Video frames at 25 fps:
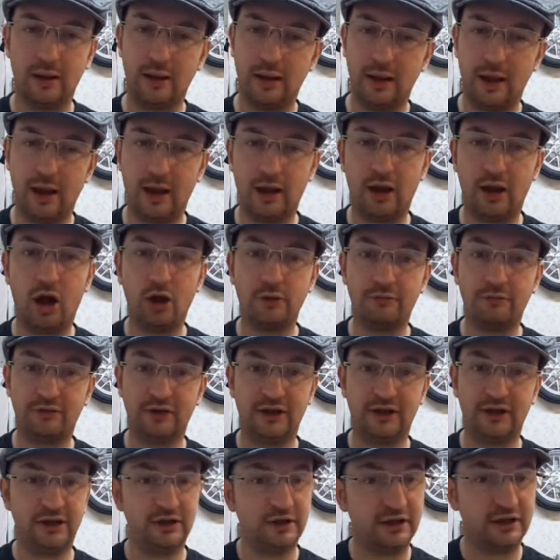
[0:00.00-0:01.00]
And
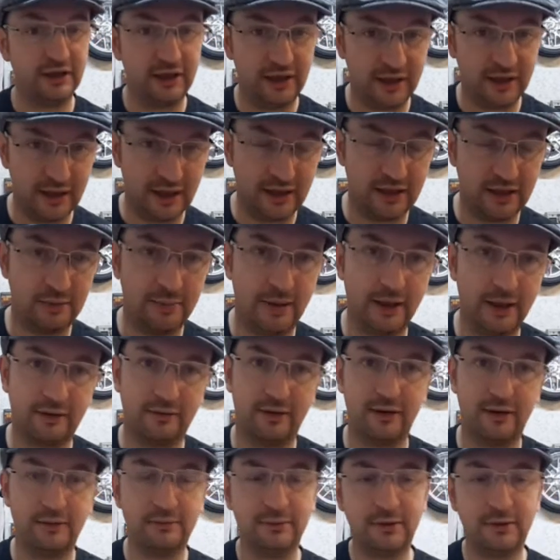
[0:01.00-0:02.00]
hopefully you can hear that in the
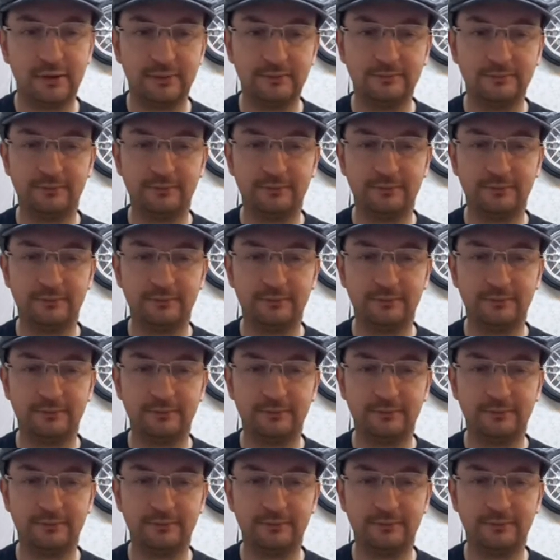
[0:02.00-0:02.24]
background.